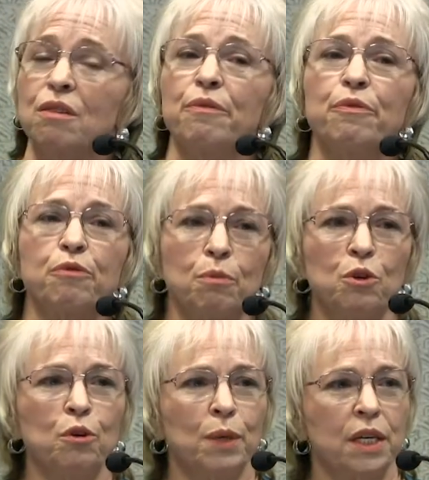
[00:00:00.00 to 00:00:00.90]
from
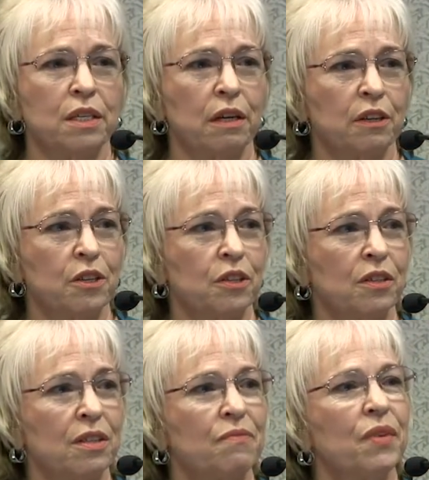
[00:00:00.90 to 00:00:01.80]
human
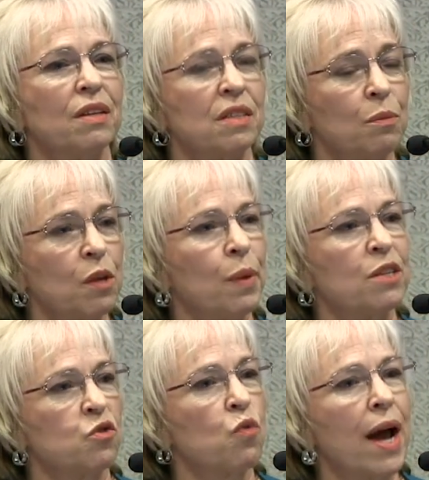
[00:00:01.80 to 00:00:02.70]
intelligence. And some of the
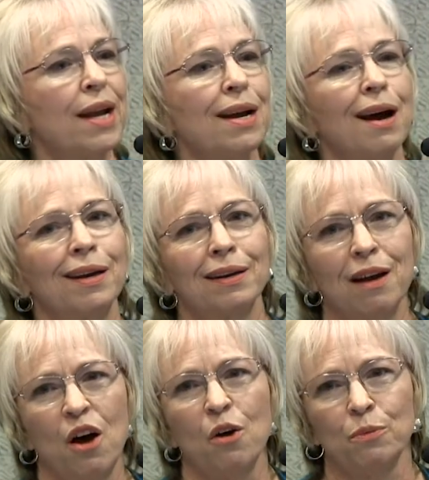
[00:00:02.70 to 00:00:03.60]
best writing on it
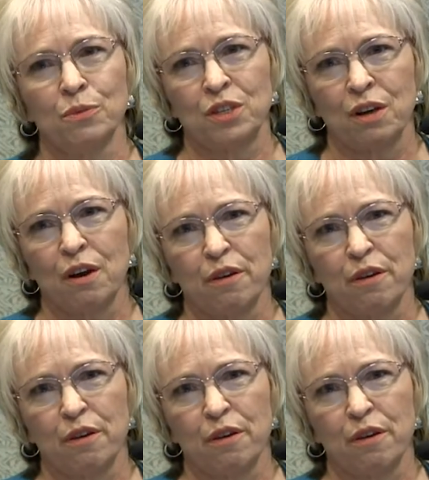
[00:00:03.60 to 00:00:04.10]
comes